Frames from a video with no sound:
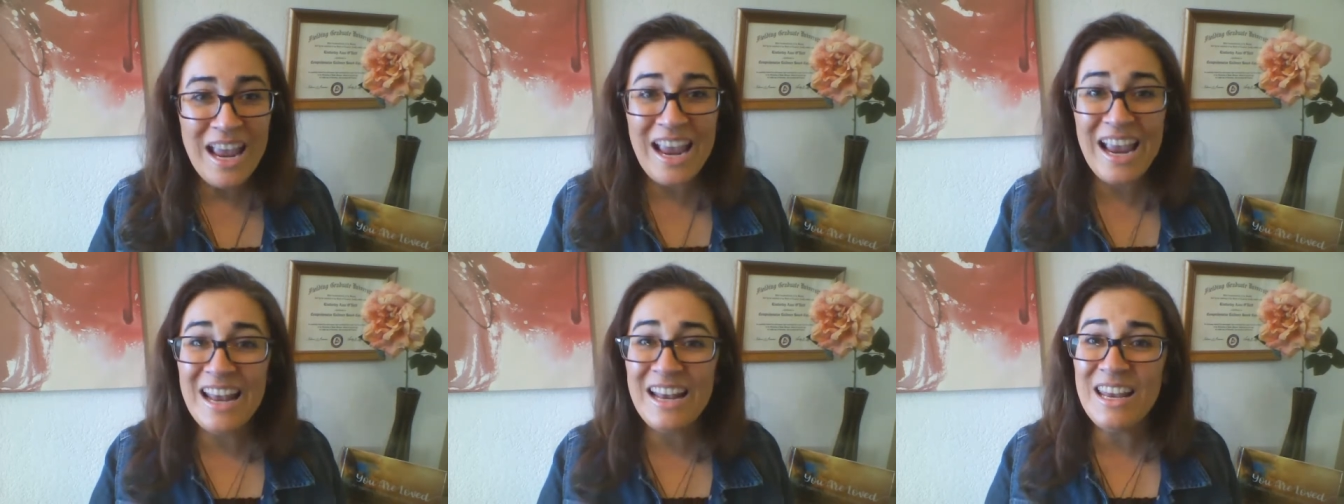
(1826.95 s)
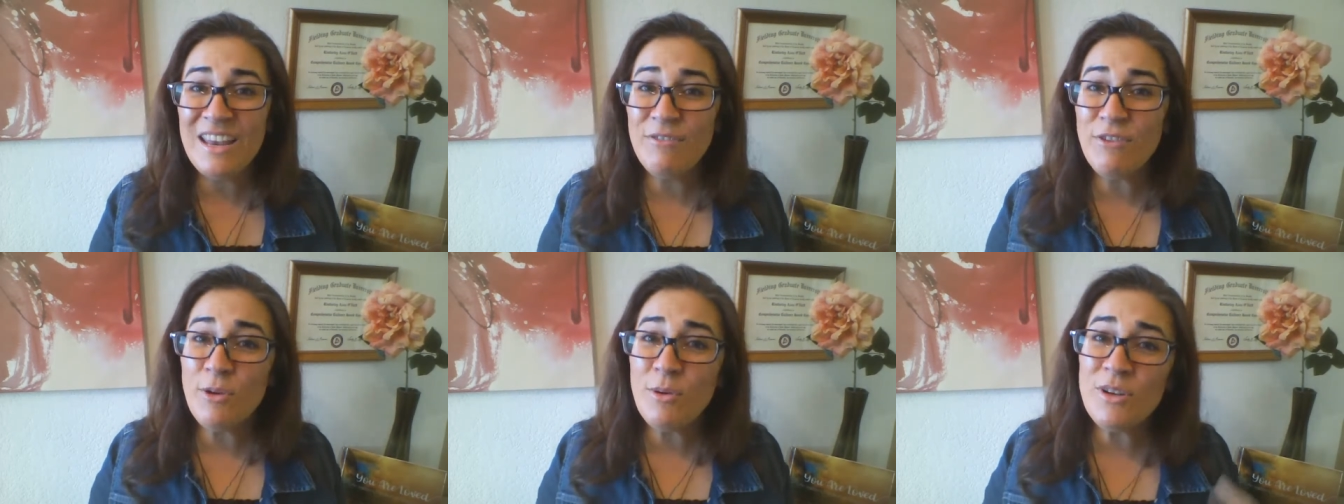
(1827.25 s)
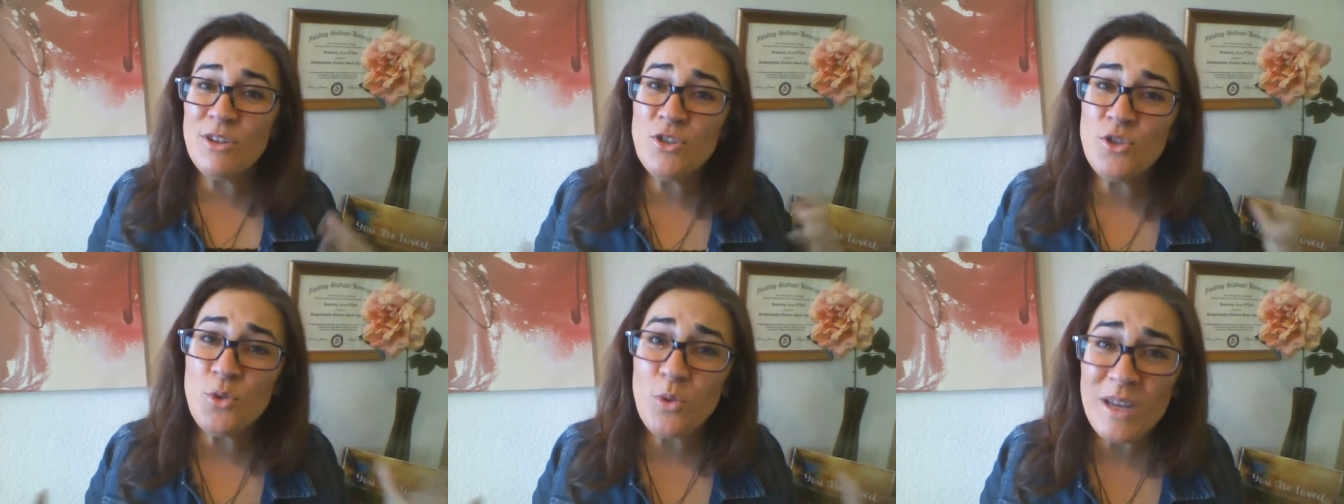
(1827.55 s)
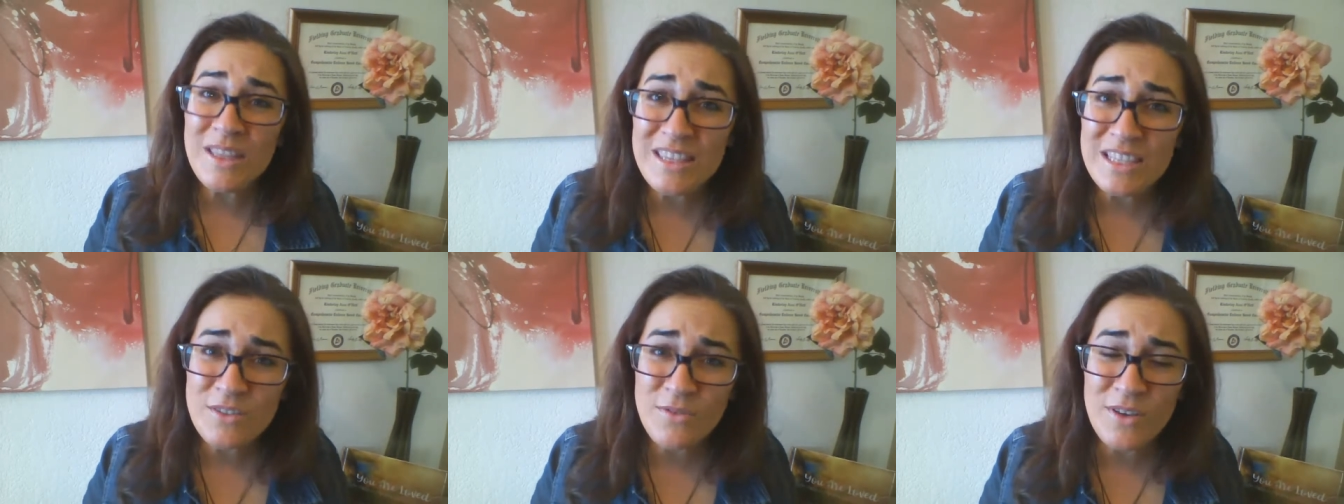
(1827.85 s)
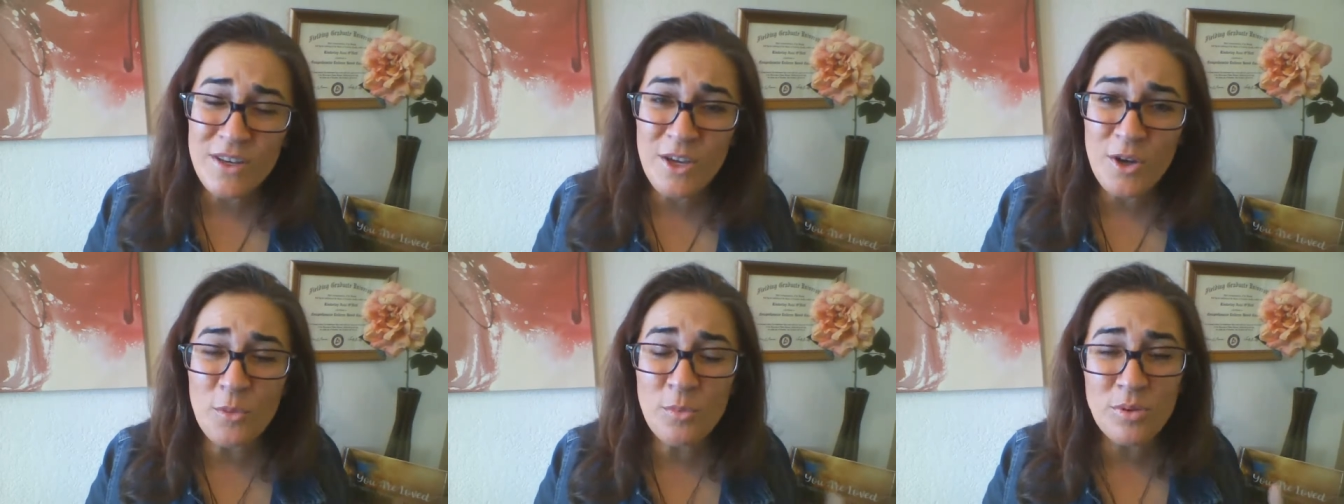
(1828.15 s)
And if you enjoyed this
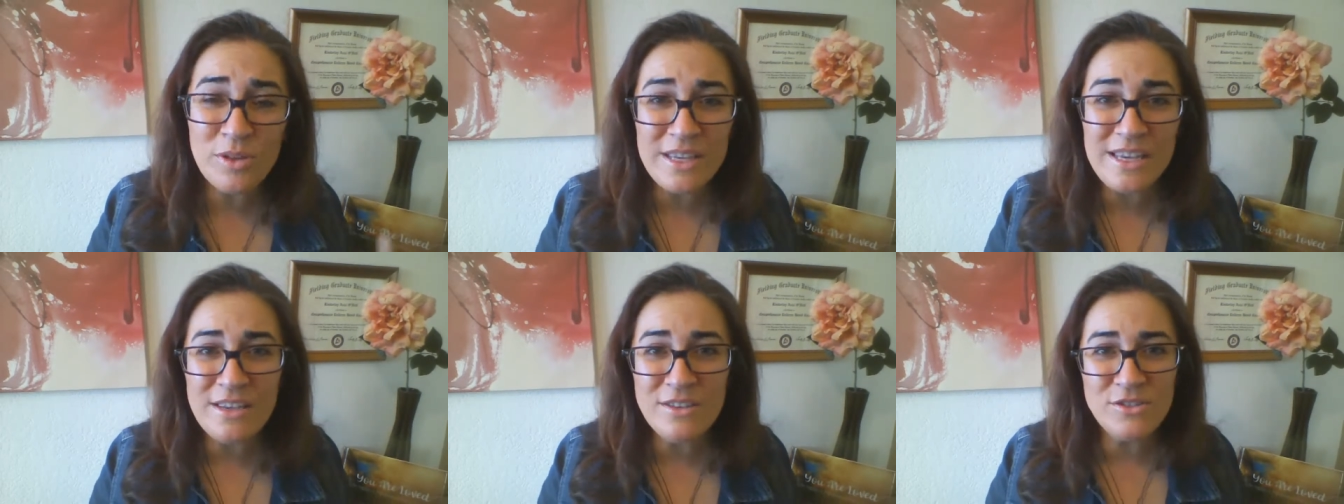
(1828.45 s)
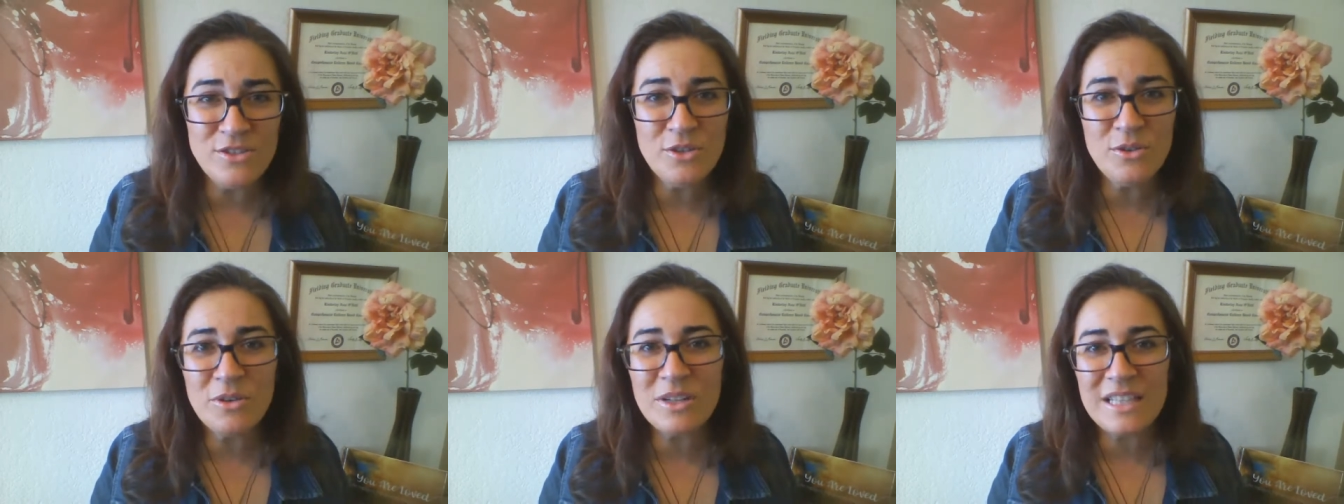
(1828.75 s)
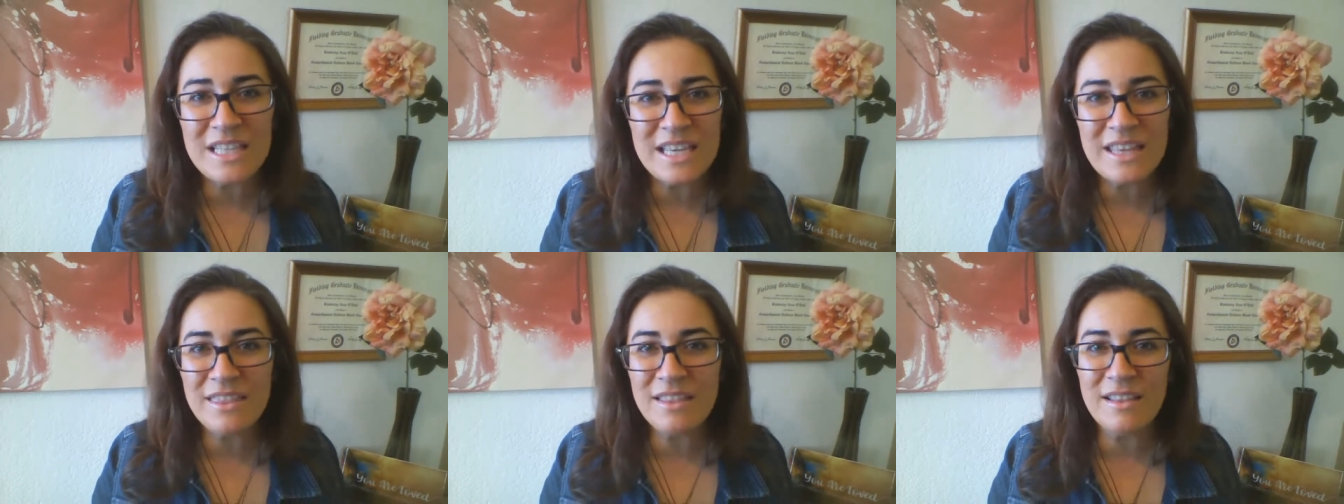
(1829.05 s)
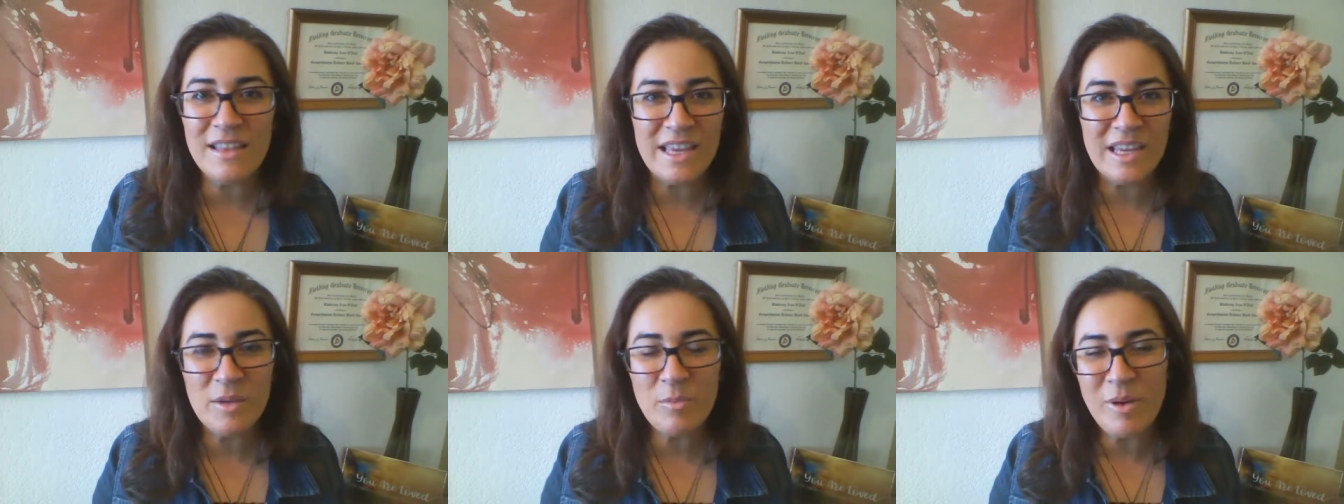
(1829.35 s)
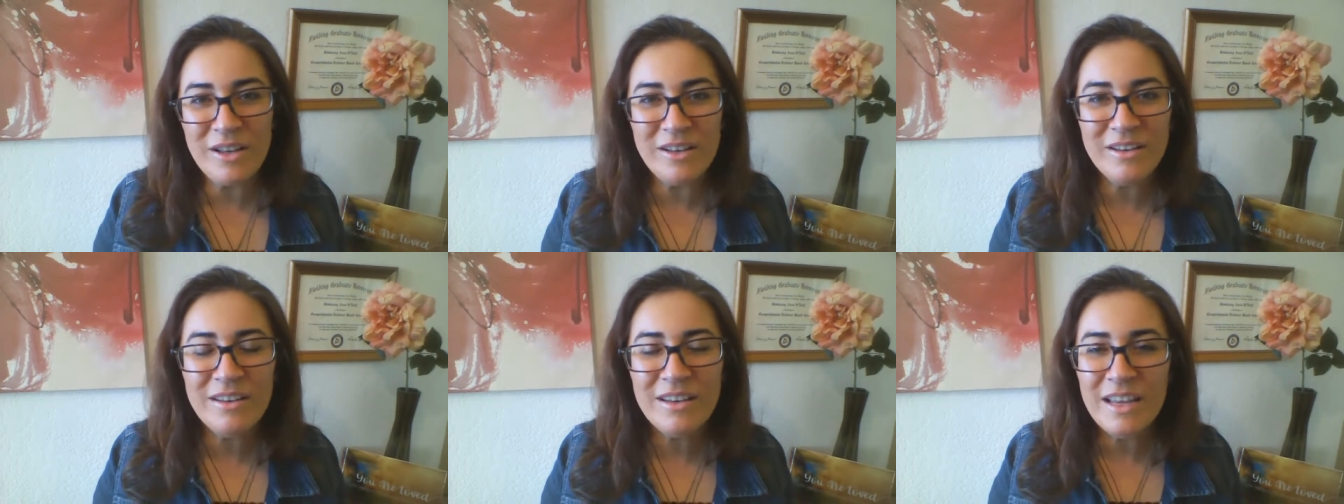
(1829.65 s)
video, please do click the like
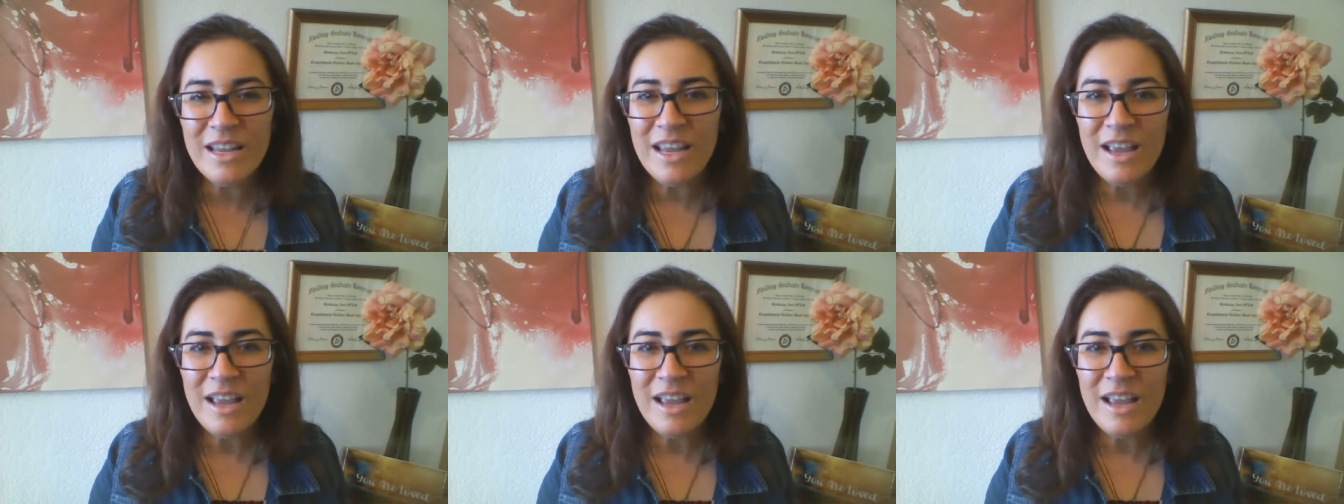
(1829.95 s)
button.